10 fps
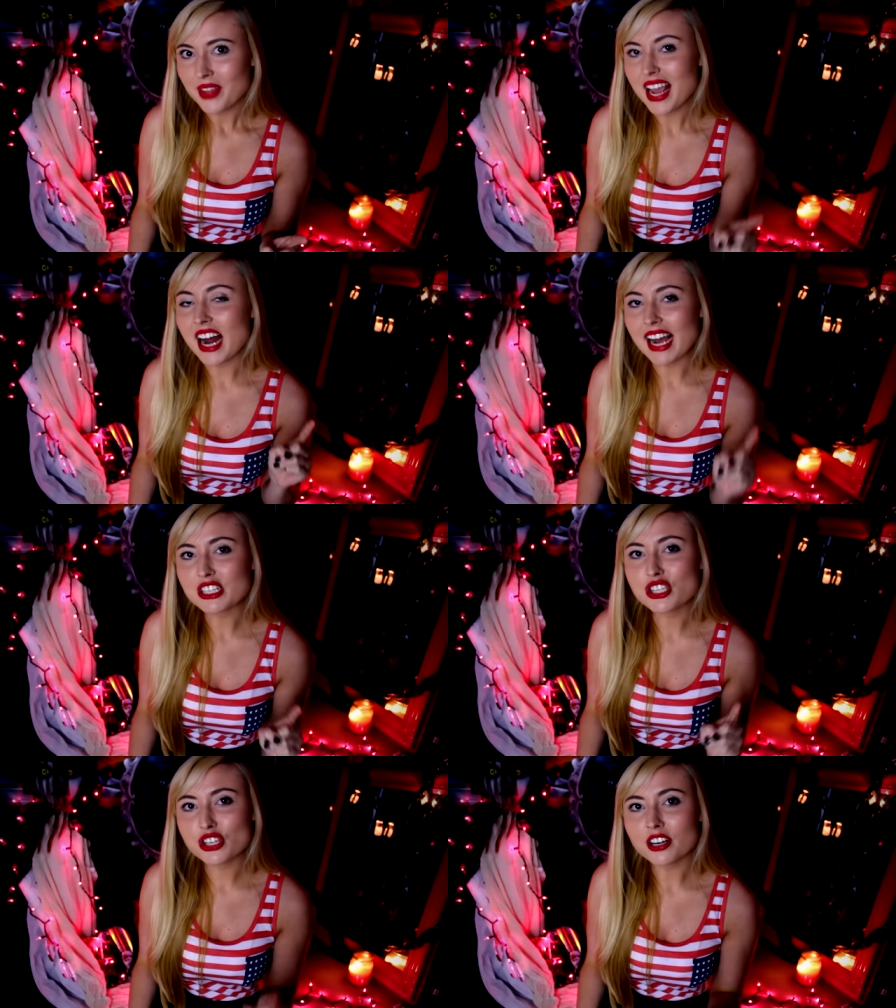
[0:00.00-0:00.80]
And I
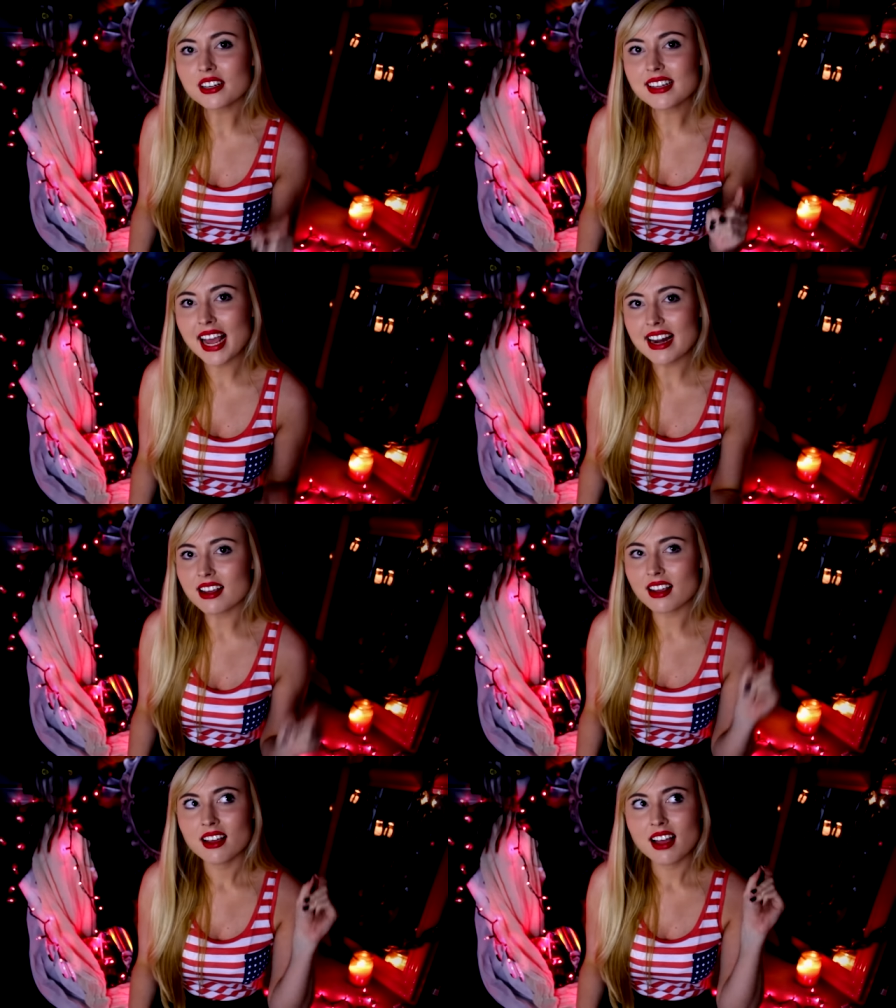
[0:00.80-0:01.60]
started
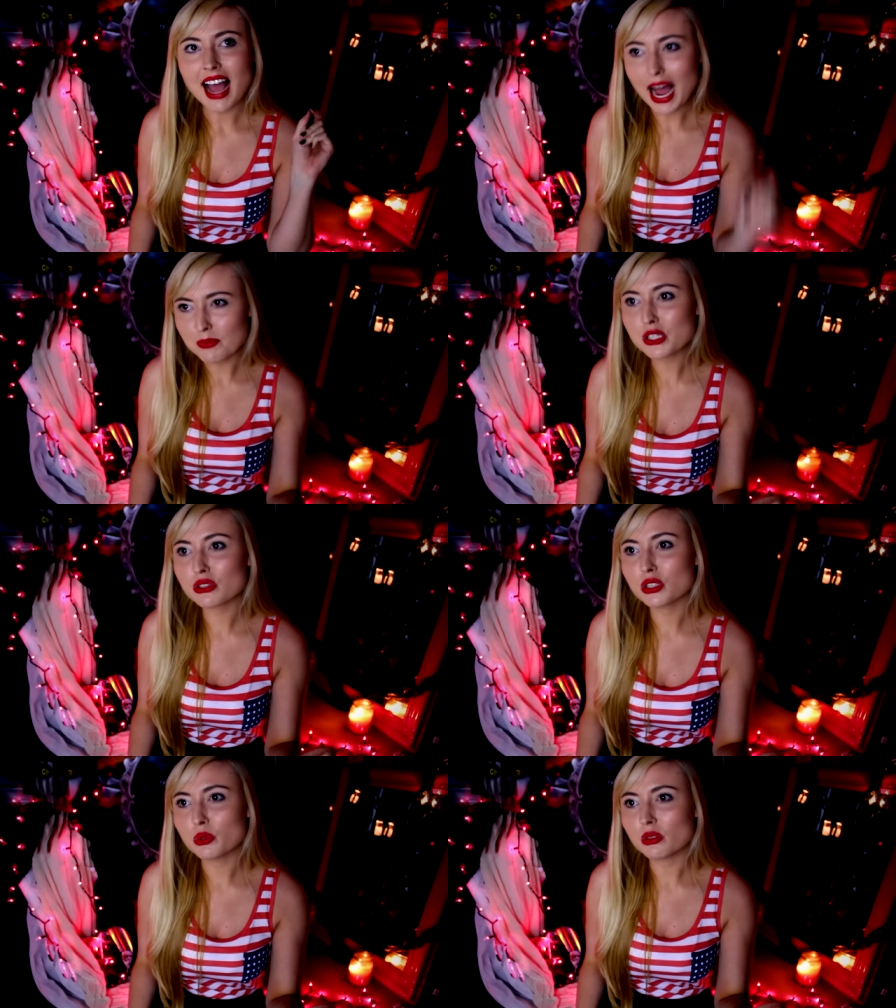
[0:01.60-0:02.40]
getting
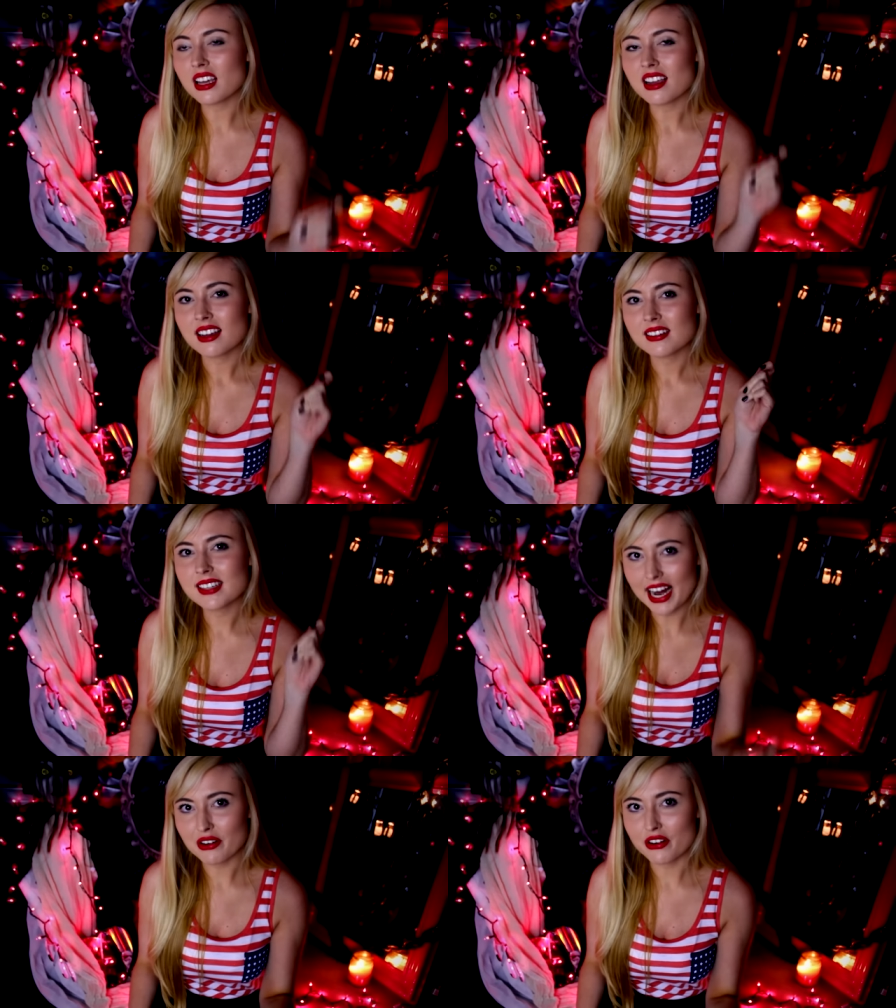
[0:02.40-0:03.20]
absolutely
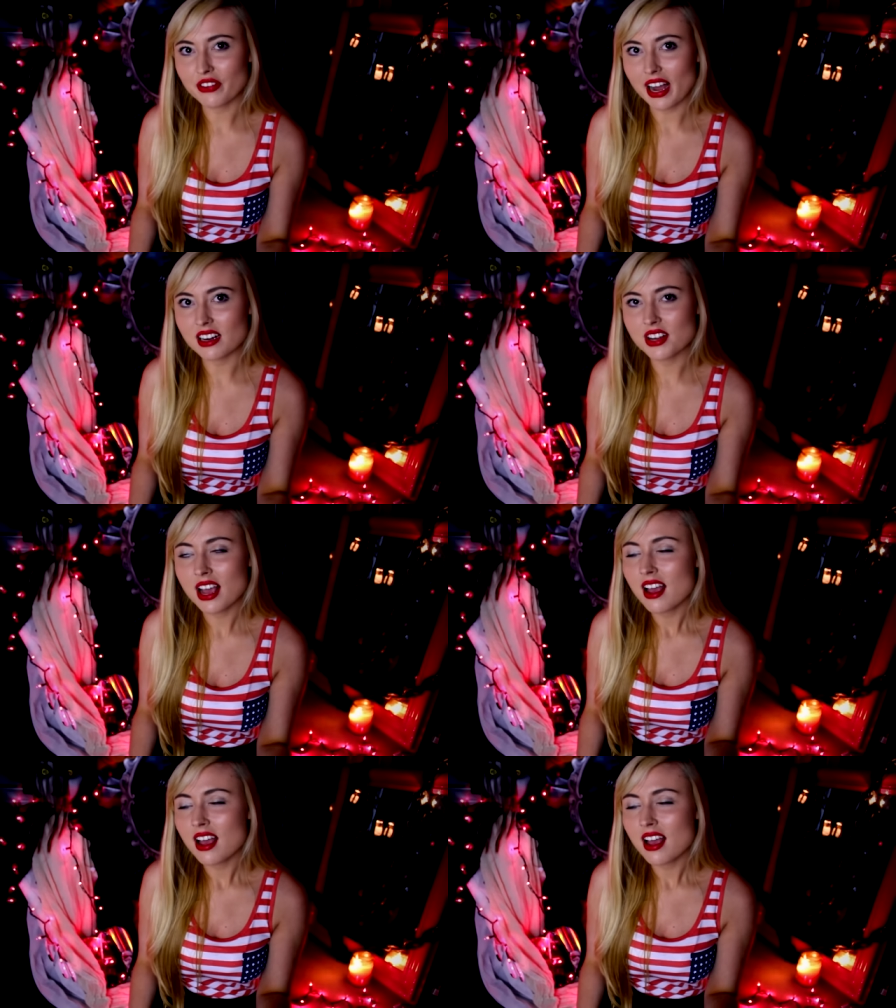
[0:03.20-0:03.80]
terrified